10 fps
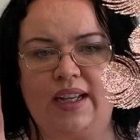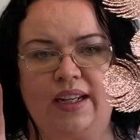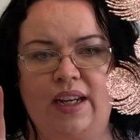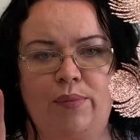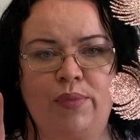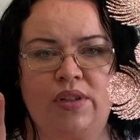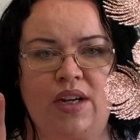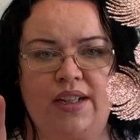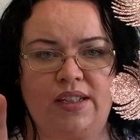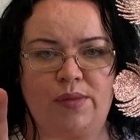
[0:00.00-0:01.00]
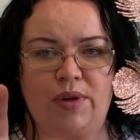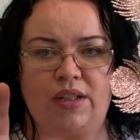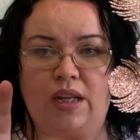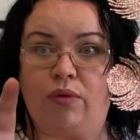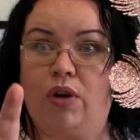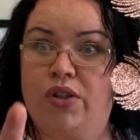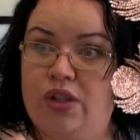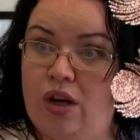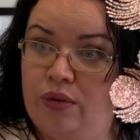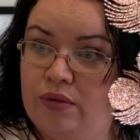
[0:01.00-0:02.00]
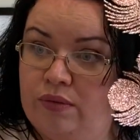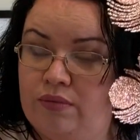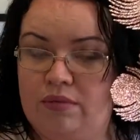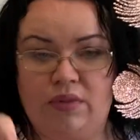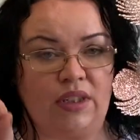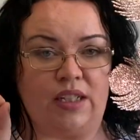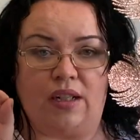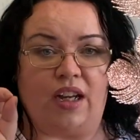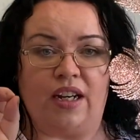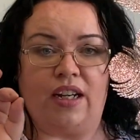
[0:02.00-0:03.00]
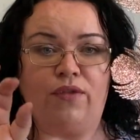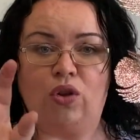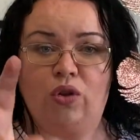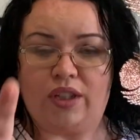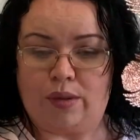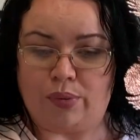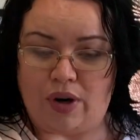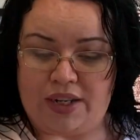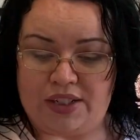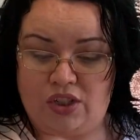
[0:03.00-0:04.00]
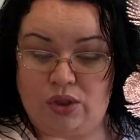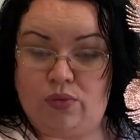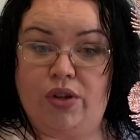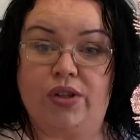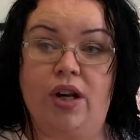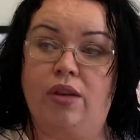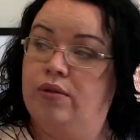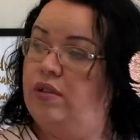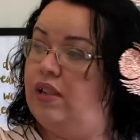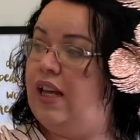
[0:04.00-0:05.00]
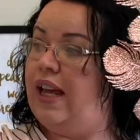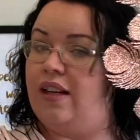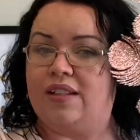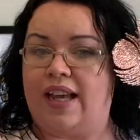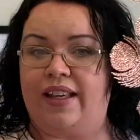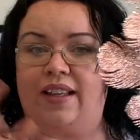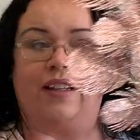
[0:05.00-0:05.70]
like it hypnotizes me. It's like rose gold. I don't even look at the price. It's just rose gold and I take